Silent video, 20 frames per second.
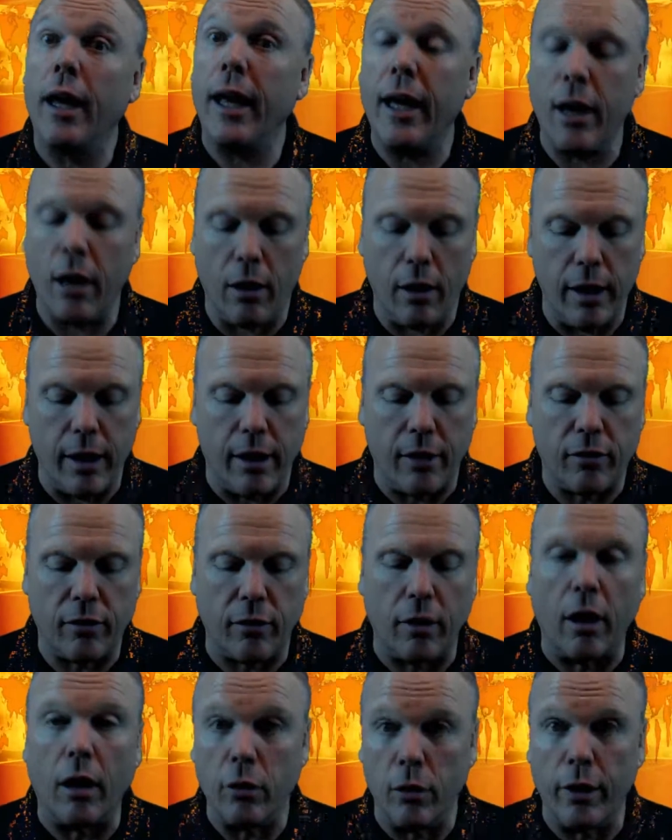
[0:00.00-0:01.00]

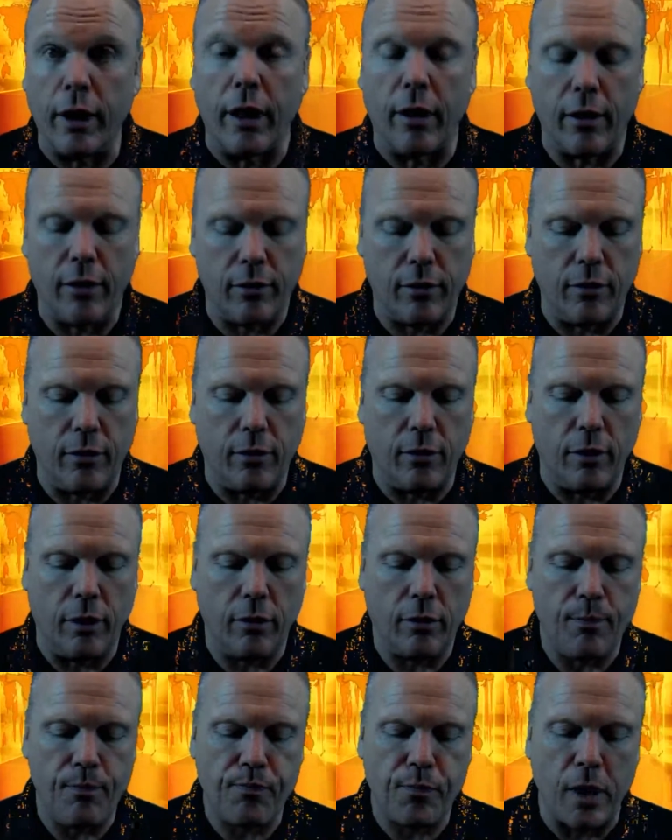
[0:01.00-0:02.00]
ALS, Lou Gehrig's
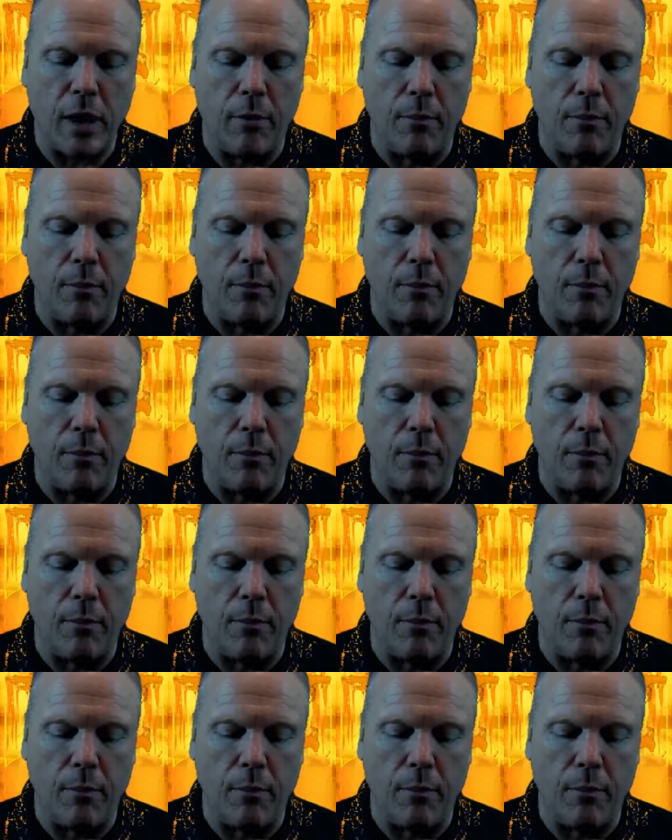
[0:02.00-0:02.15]
disease,